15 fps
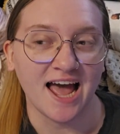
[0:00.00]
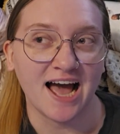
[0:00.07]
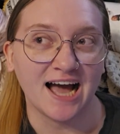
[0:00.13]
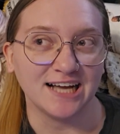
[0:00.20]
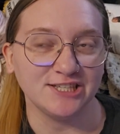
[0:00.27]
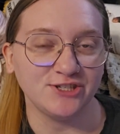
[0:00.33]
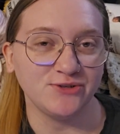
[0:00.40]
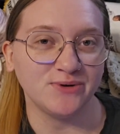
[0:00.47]

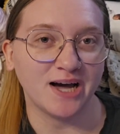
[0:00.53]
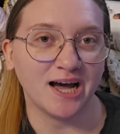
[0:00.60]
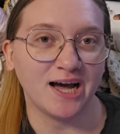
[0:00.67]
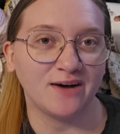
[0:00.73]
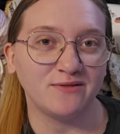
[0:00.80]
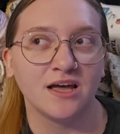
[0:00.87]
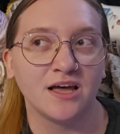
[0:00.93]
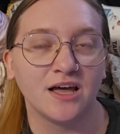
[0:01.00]
I do
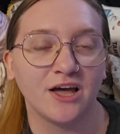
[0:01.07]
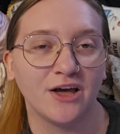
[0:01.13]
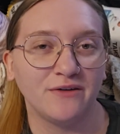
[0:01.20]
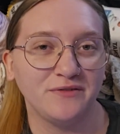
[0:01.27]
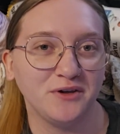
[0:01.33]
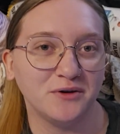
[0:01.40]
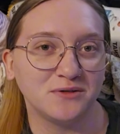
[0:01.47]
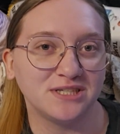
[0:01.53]
have a
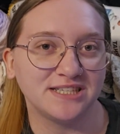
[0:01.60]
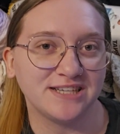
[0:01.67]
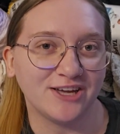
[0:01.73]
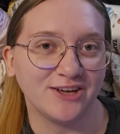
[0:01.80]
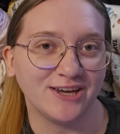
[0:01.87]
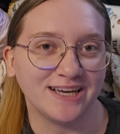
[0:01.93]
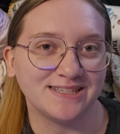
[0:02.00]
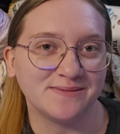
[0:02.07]
few to tell
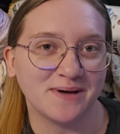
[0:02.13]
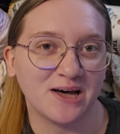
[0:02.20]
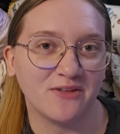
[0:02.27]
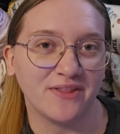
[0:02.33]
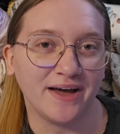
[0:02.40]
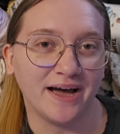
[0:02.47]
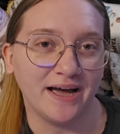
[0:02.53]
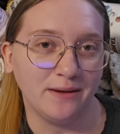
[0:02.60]
you guys about
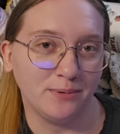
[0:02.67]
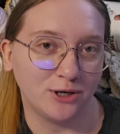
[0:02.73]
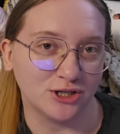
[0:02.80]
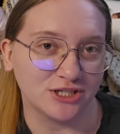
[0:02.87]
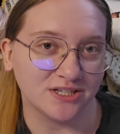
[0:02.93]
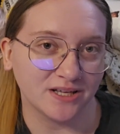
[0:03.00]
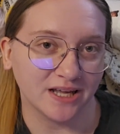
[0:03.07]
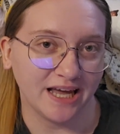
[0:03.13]
that I
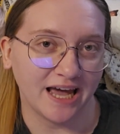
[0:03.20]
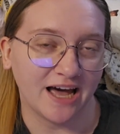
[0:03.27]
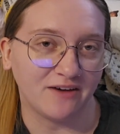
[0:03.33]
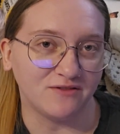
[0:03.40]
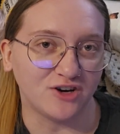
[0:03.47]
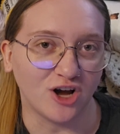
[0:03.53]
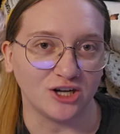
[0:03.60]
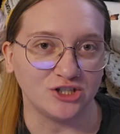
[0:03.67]
personally
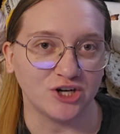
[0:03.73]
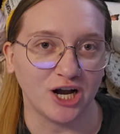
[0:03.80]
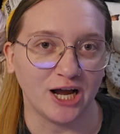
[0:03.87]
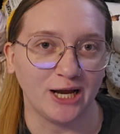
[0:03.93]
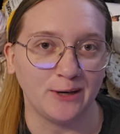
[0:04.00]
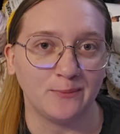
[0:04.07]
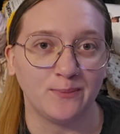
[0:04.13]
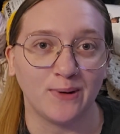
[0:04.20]
have not
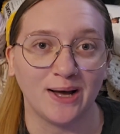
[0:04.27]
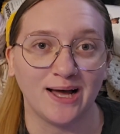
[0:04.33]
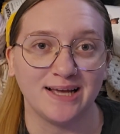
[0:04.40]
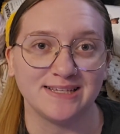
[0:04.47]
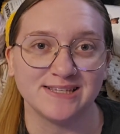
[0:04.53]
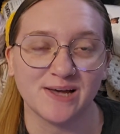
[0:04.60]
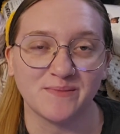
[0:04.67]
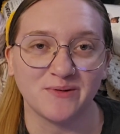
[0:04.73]
tried,
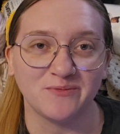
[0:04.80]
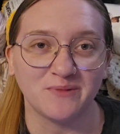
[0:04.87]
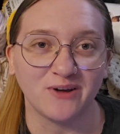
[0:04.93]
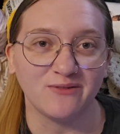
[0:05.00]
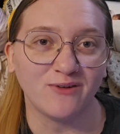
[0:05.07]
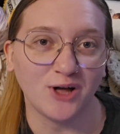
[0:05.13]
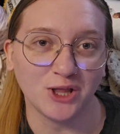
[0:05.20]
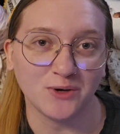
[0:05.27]
but some of my
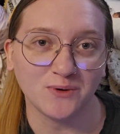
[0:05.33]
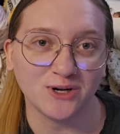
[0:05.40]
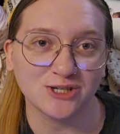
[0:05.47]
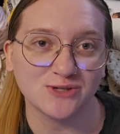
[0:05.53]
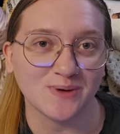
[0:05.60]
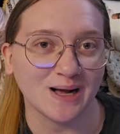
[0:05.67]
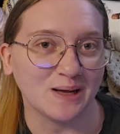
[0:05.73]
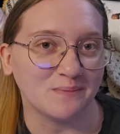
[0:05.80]

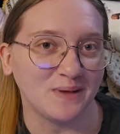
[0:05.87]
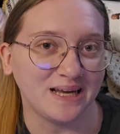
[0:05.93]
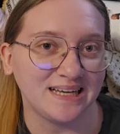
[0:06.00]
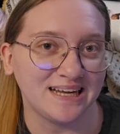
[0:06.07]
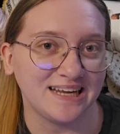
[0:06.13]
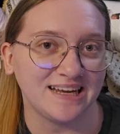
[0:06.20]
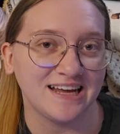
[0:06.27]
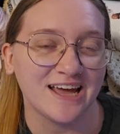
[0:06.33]
followers
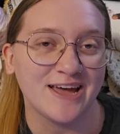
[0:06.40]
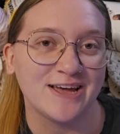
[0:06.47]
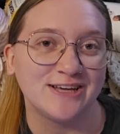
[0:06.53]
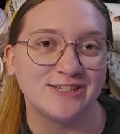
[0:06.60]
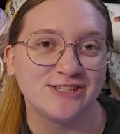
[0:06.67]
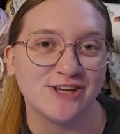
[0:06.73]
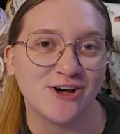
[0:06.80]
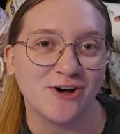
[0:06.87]
recommended,
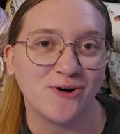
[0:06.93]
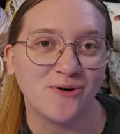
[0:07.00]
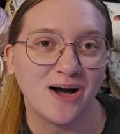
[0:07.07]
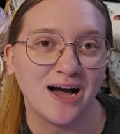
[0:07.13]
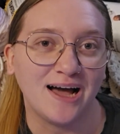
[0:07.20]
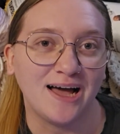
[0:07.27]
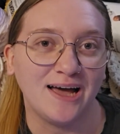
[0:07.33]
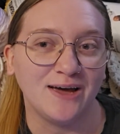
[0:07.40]
so
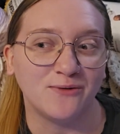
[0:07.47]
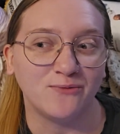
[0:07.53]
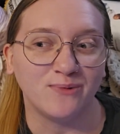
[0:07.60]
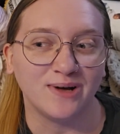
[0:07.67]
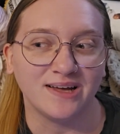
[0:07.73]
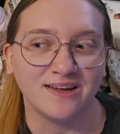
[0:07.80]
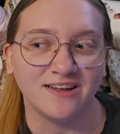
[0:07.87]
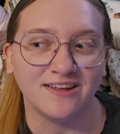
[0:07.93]
I
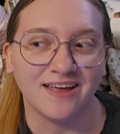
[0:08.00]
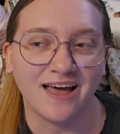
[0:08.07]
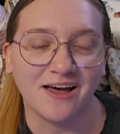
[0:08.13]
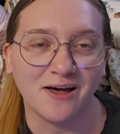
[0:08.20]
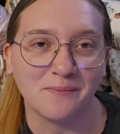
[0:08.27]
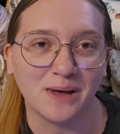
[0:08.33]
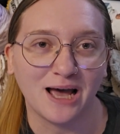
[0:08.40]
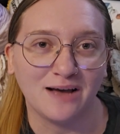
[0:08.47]
will
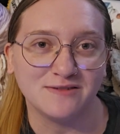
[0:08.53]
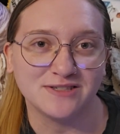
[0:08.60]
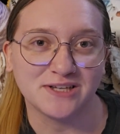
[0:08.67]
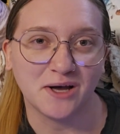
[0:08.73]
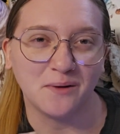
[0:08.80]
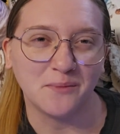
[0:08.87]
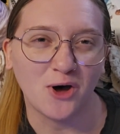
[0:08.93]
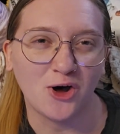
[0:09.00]
have
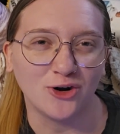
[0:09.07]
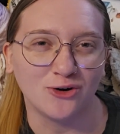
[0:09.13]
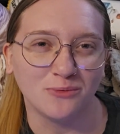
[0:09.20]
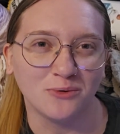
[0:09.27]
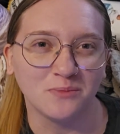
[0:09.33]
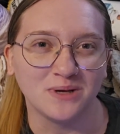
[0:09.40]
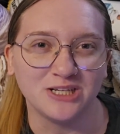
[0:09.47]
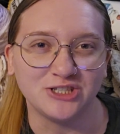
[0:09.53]
some
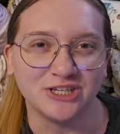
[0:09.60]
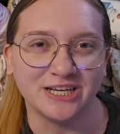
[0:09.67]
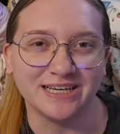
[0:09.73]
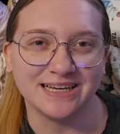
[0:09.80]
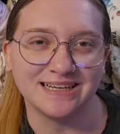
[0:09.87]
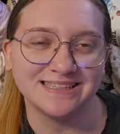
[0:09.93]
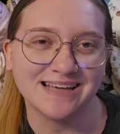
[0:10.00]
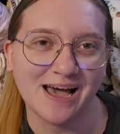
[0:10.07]
honorable
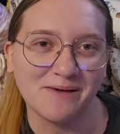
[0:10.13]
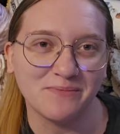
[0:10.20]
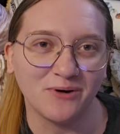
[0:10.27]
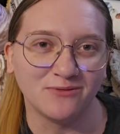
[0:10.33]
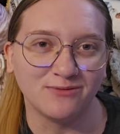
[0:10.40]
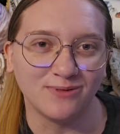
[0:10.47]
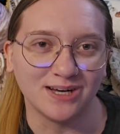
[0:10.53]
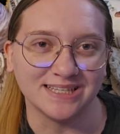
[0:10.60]
mention type
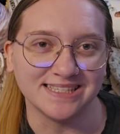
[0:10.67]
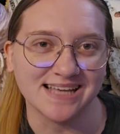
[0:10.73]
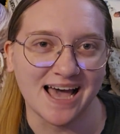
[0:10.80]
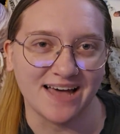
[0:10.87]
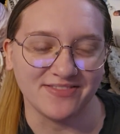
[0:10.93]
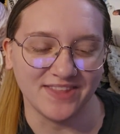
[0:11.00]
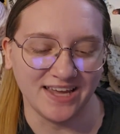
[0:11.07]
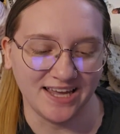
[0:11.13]
of ones
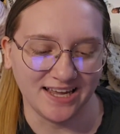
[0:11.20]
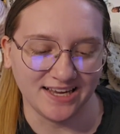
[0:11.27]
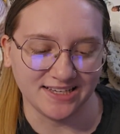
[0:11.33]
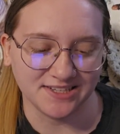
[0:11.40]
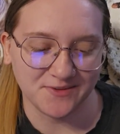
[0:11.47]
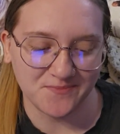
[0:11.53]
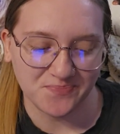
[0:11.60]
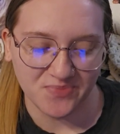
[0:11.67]
at the
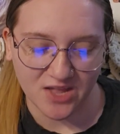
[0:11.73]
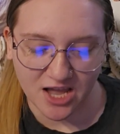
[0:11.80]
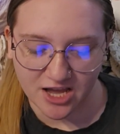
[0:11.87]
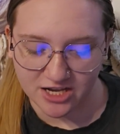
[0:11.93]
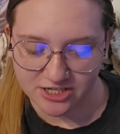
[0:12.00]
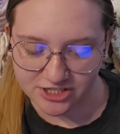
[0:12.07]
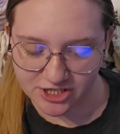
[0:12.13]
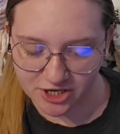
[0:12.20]
end.
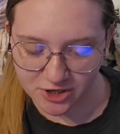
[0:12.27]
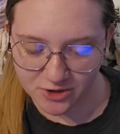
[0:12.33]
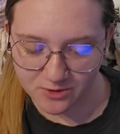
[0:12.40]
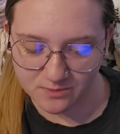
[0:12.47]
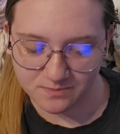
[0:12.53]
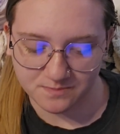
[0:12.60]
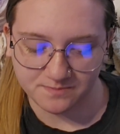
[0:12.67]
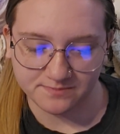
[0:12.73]
So